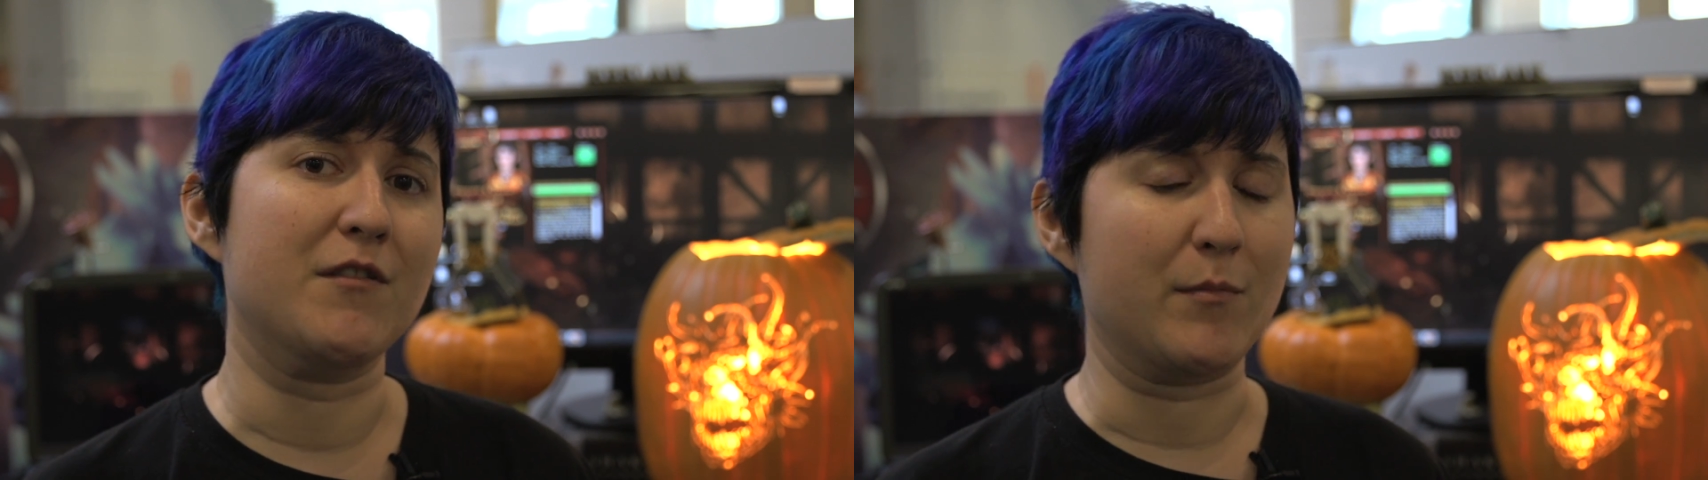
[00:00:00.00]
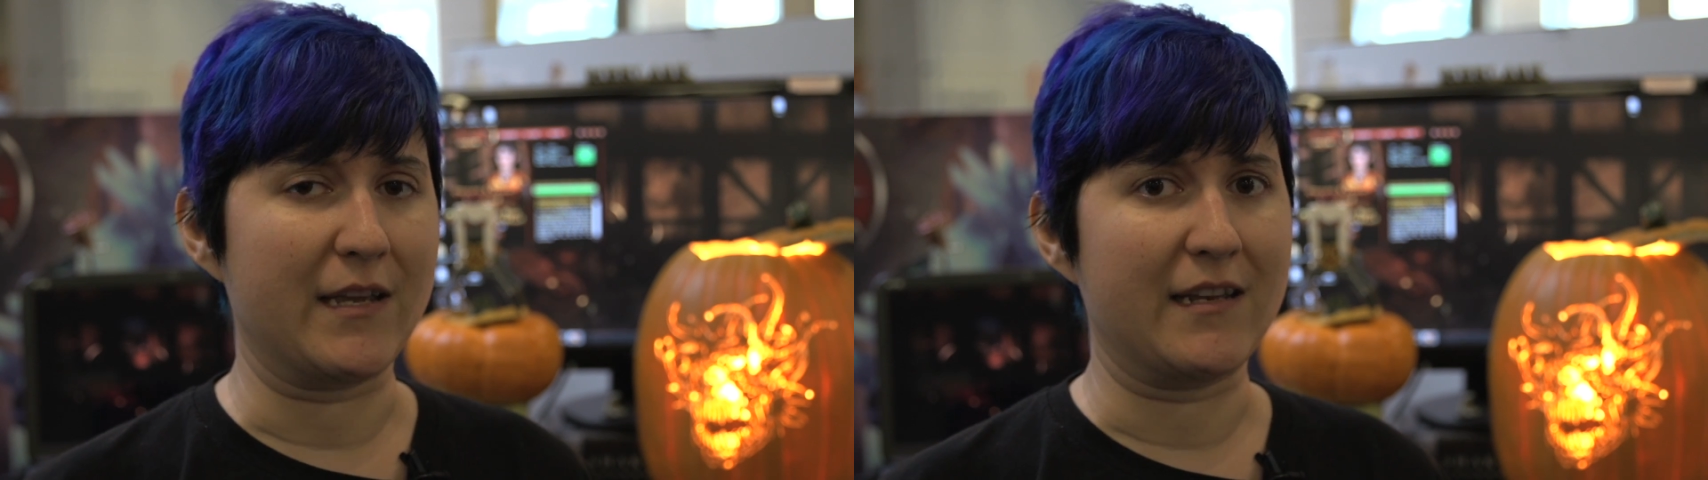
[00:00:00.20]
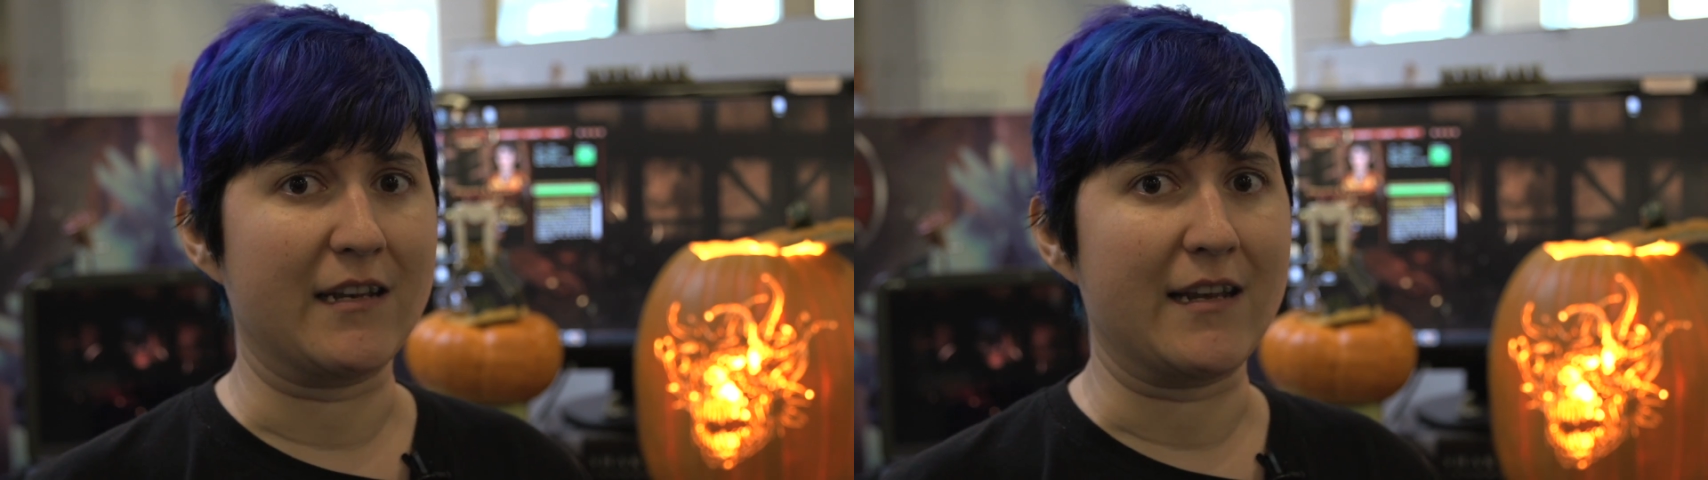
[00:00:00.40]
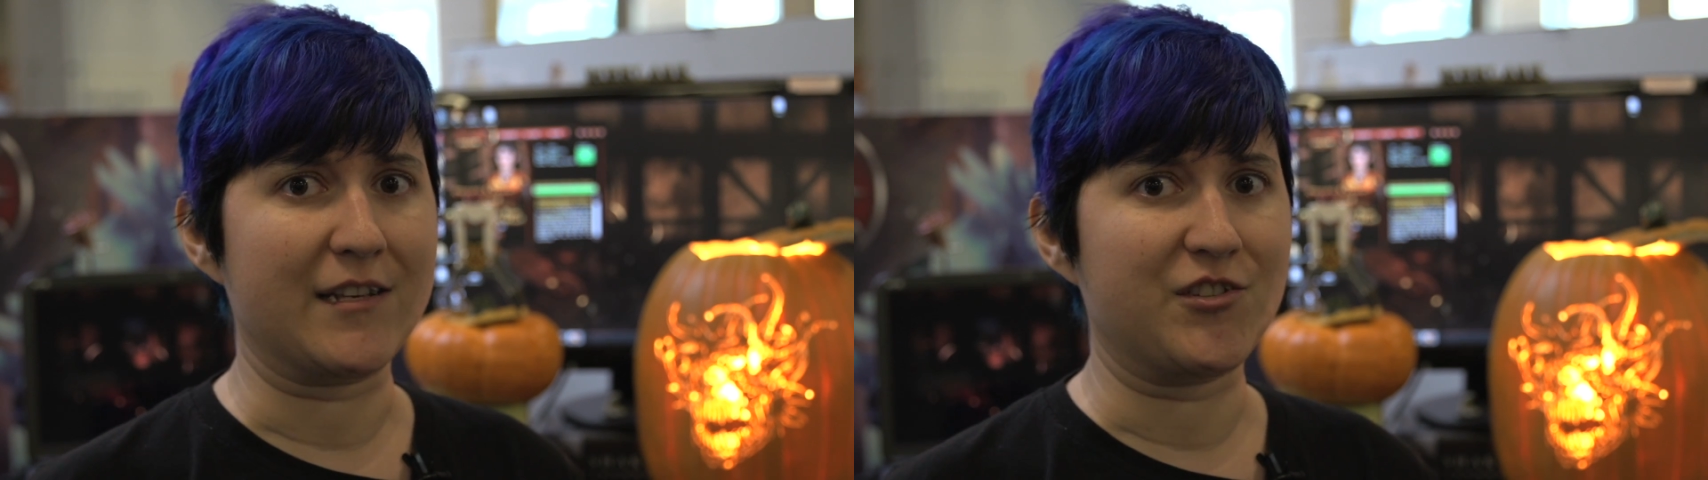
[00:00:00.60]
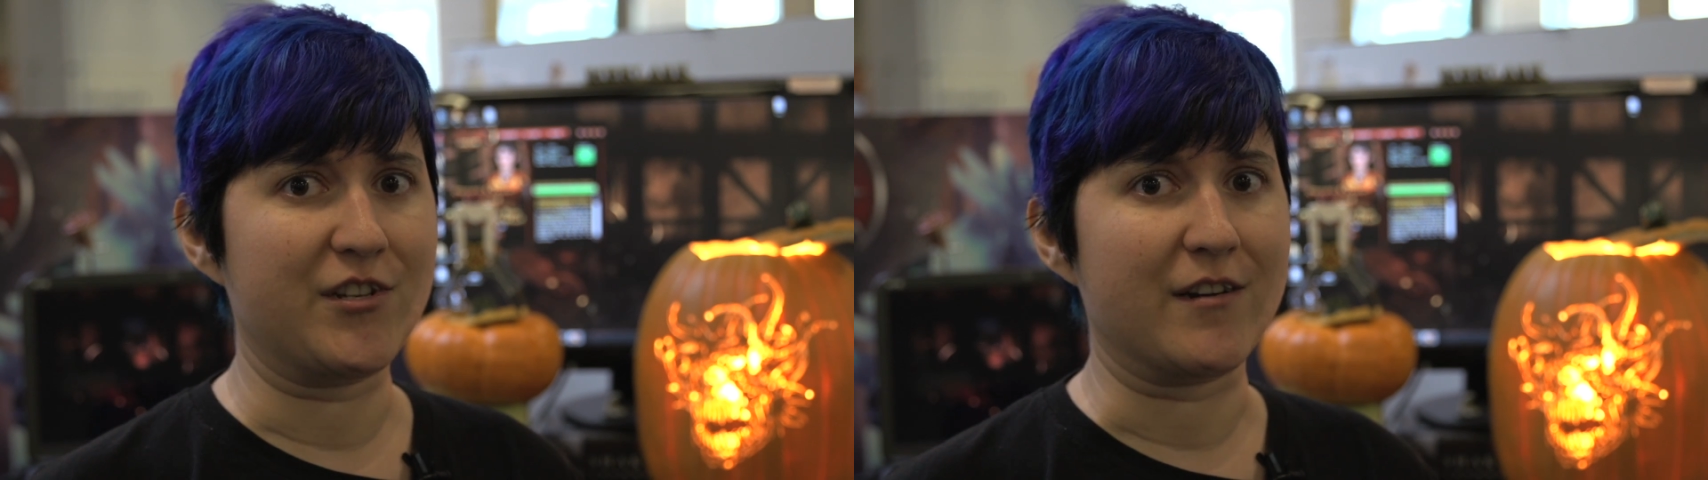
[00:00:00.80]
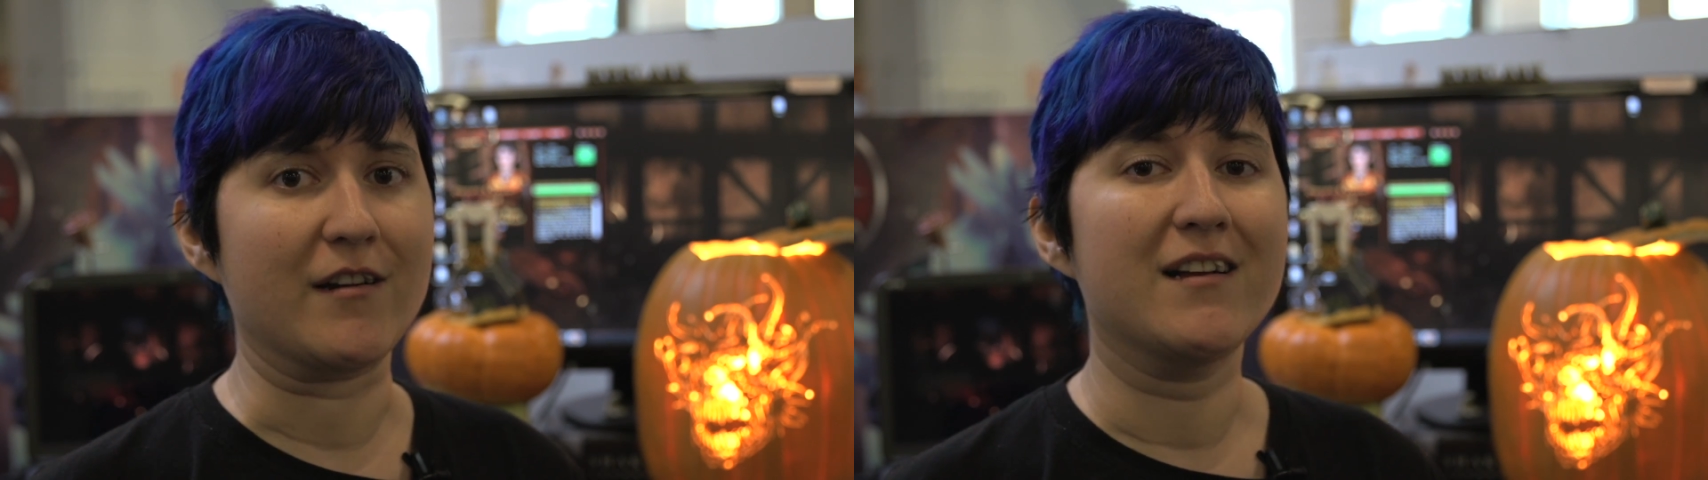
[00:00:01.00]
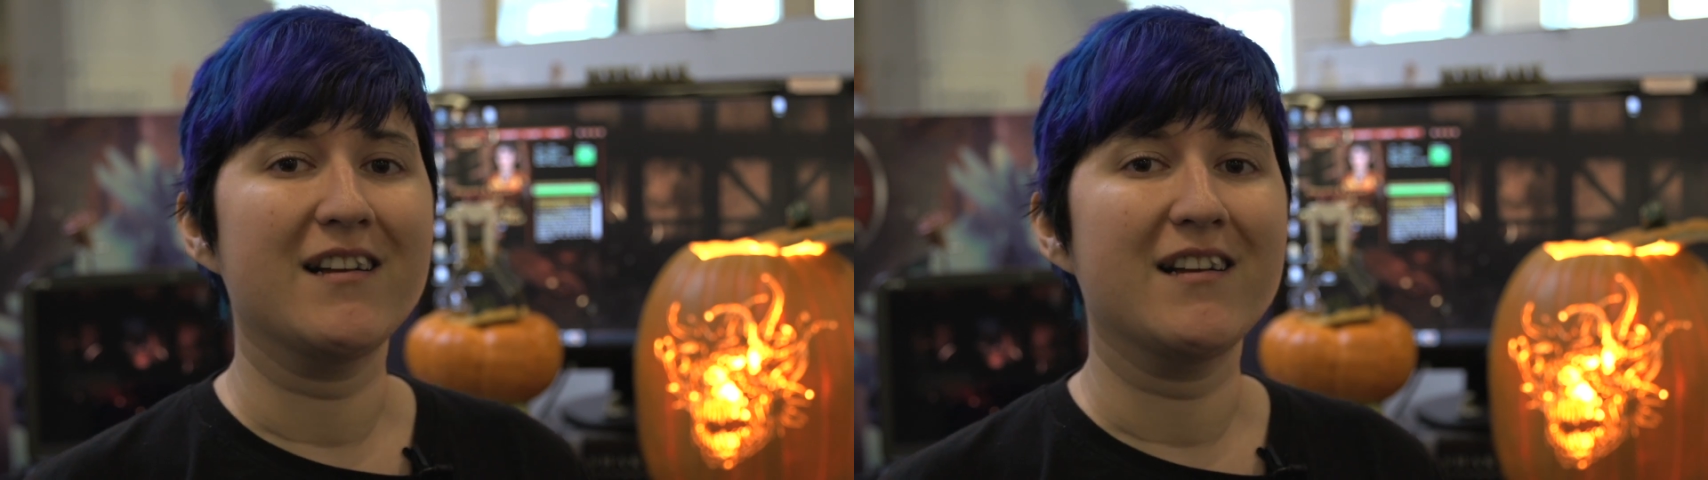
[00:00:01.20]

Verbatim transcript: in the beginning of next year.